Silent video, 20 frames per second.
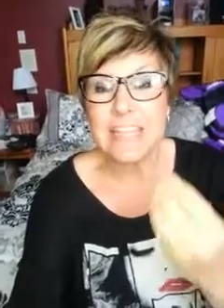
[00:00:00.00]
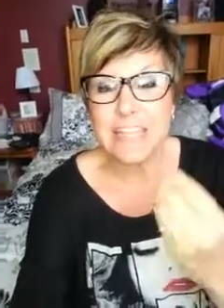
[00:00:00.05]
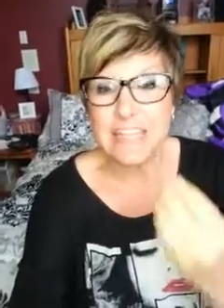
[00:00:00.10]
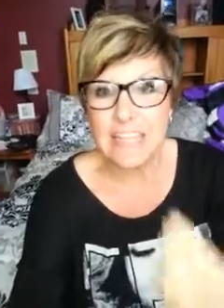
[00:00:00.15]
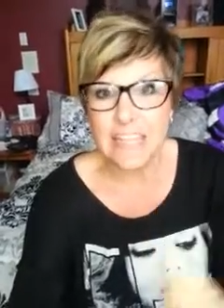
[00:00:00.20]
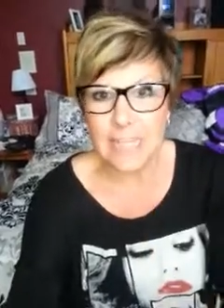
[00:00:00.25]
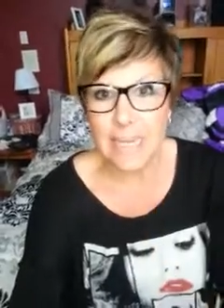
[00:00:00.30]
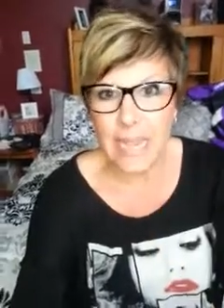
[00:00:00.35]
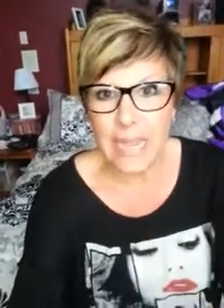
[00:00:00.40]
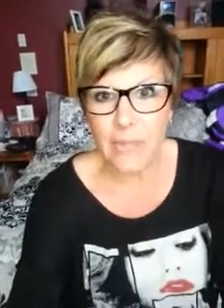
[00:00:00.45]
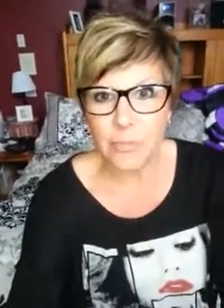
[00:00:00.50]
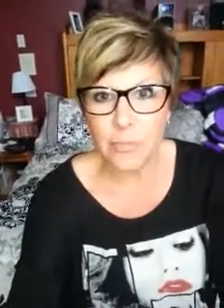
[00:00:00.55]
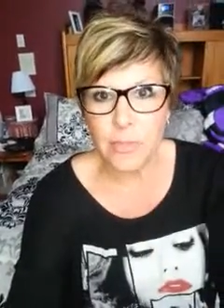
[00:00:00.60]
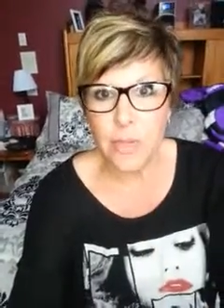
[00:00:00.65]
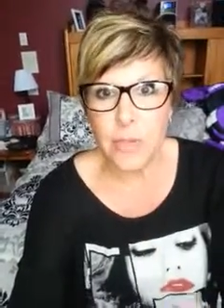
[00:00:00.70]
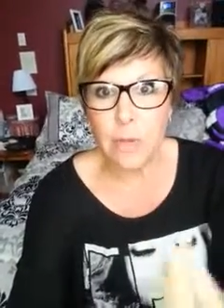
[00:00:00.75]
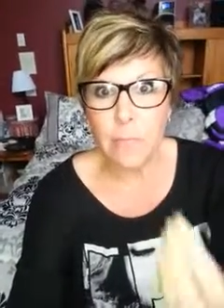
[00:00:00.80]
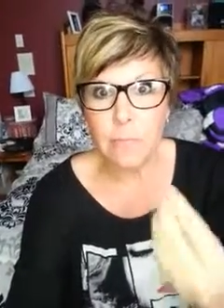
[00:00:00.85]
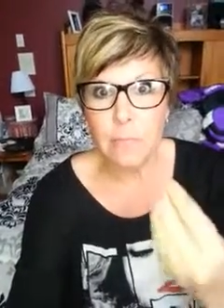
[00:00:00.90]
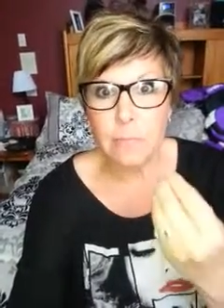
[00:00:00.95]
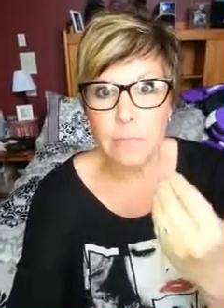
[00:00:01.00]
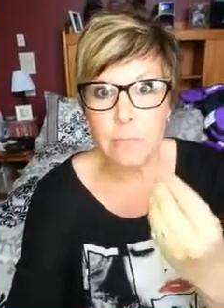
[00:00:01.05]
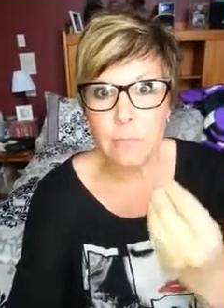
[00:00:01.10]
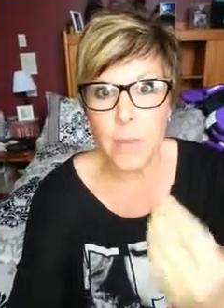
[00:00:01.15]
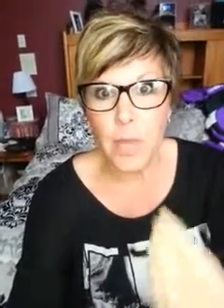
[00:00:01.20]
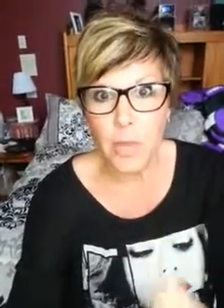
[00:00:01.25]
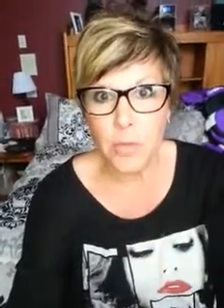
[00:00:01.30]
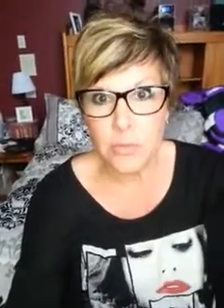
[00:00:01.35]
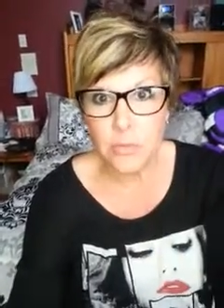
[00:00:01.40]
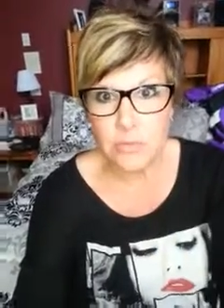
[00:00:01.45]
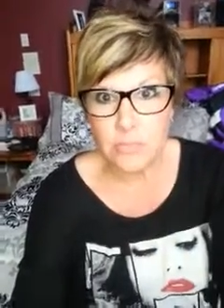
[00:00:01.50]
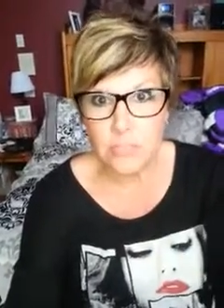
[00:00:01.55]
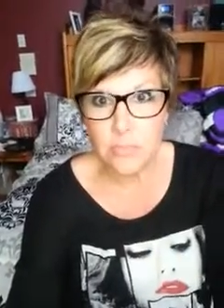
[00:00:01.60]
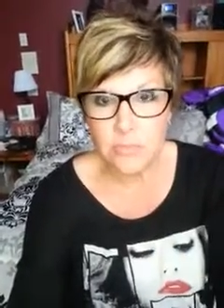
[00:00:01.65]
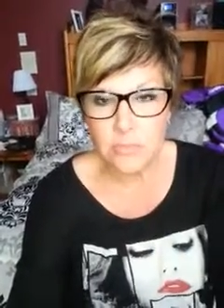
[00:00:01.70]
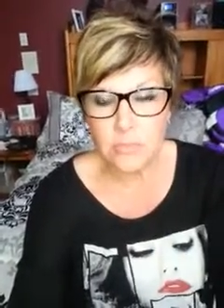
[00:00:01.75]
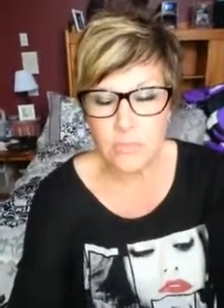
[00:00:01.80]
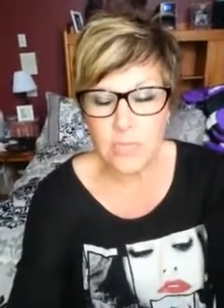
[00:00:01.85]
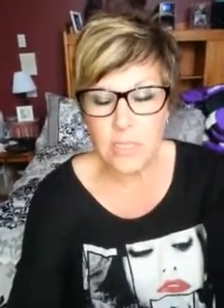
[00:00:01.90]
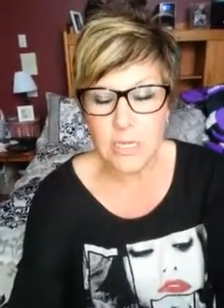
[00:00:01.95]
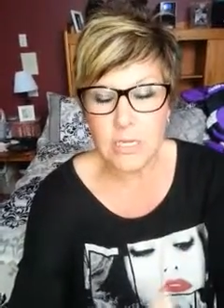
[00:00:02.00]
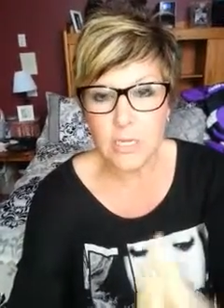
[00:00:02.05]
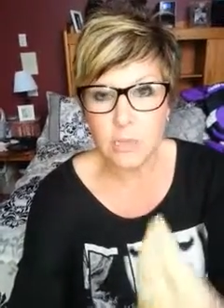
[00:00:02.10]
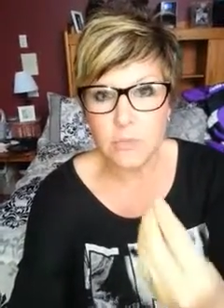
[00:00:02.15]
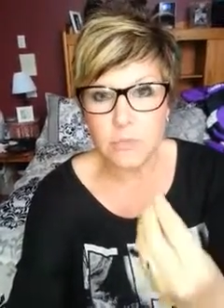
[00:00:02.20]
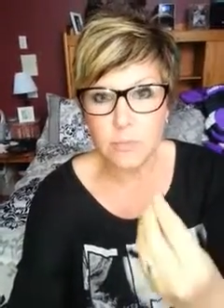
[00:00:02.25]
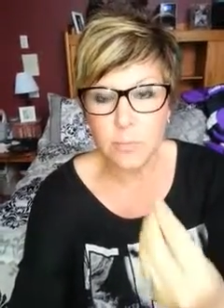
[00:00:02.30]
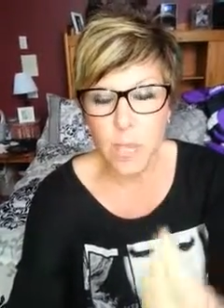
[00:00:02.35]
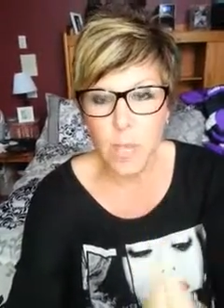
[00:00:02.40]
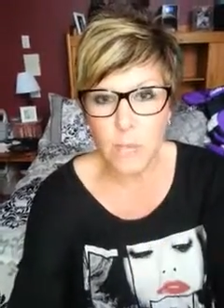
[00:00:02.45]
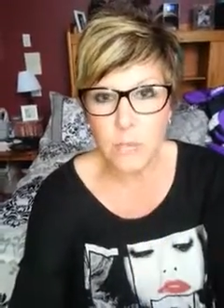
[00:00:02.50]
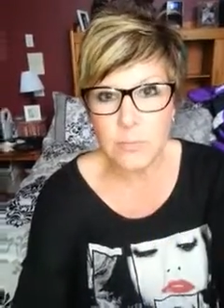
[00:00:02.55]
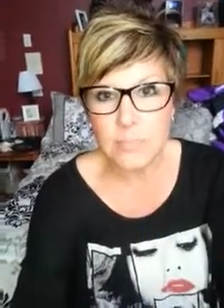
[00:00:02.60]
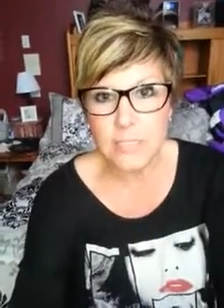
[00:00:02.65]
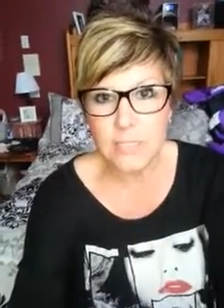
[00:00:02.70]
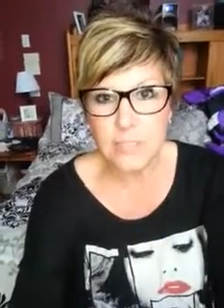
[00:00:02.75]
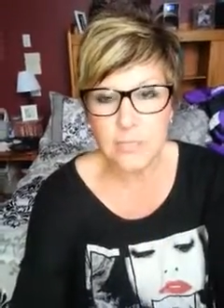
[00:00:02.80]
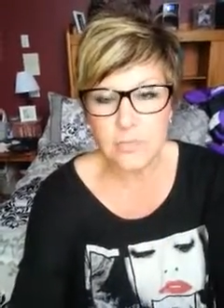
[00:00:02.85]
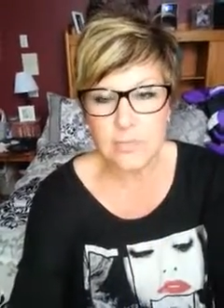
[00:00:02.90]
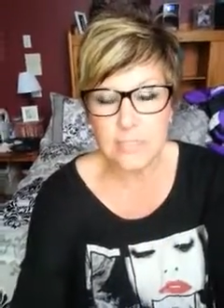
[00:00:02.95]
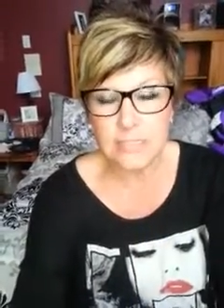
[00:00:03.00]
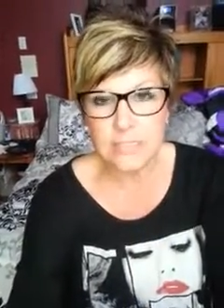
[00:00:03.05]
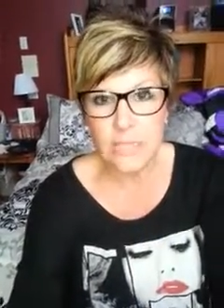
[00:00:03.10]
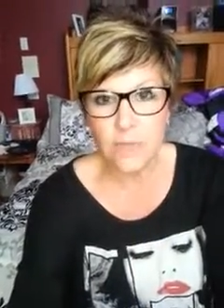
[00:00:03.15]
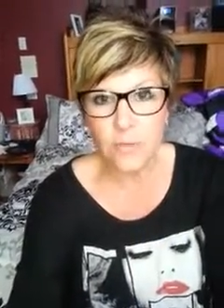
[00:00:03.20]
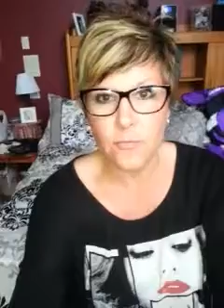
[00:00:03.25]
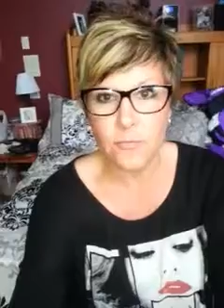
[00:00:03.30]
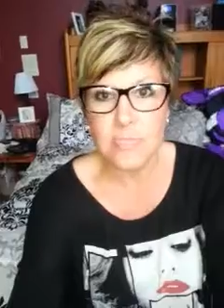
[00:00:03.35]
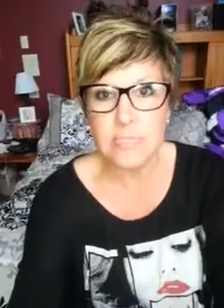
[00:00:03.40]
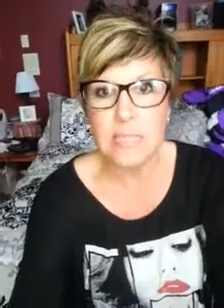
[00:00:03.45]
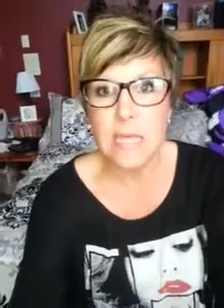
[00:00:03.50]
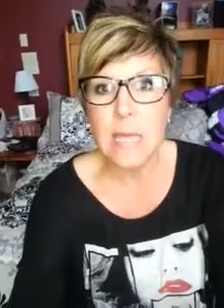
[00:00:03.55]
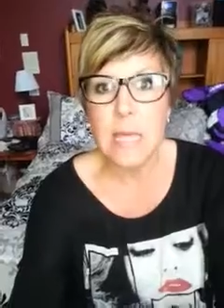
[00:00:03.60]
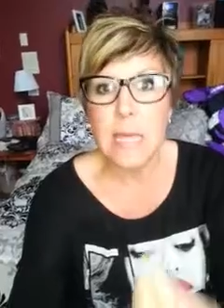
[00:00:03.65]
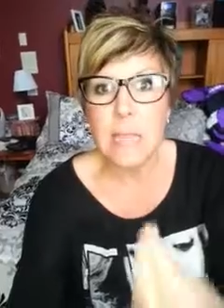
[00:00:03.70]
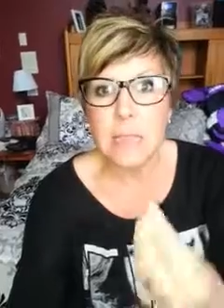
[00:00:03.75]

Get out there, Post those videos. Post those selfies.